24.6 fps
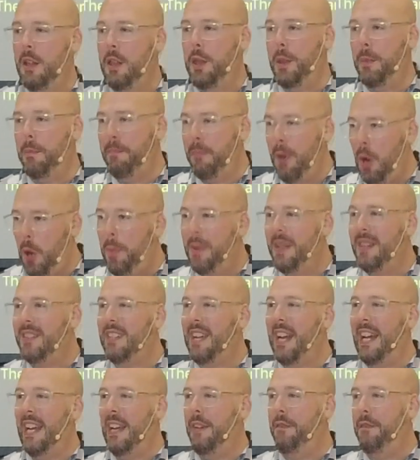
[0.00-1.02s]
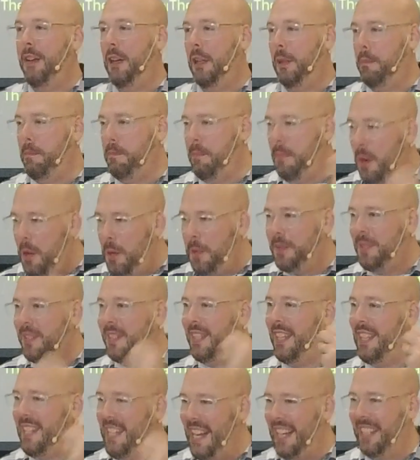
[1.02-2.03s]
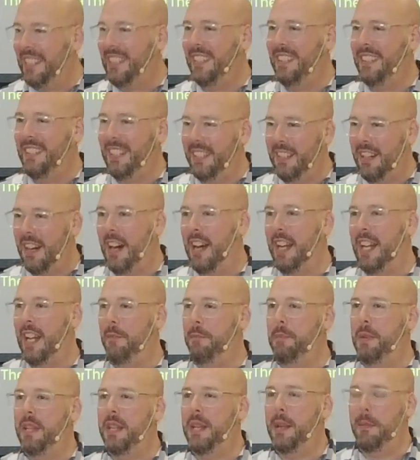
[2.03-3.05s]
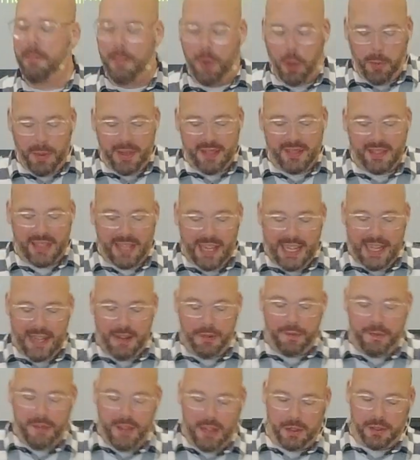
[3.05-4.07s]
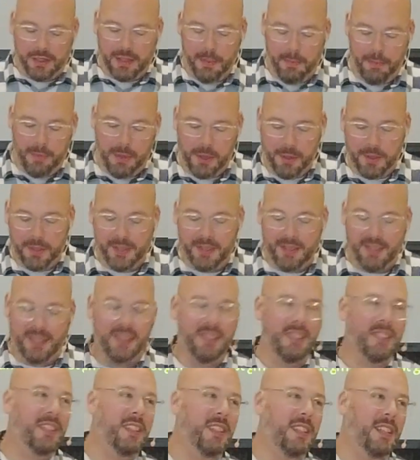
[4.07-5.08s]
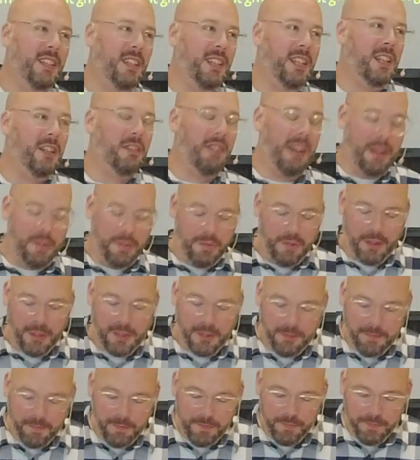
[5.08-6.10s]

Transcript: The moments I have felt most connected to God have been the moments that I have felt the most grateful.